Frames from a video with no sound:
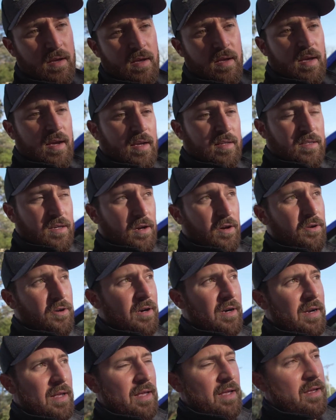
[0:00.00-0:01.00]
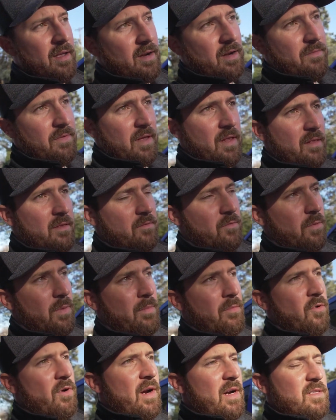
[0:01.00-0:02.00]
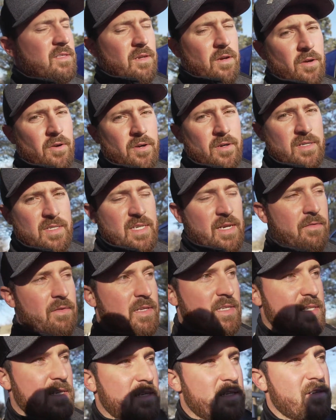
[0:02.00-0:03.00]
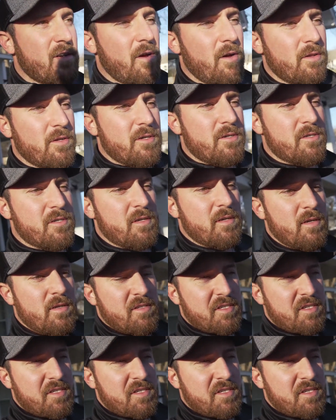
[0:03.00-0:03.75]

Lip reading: It's and if I remember right, it's $176,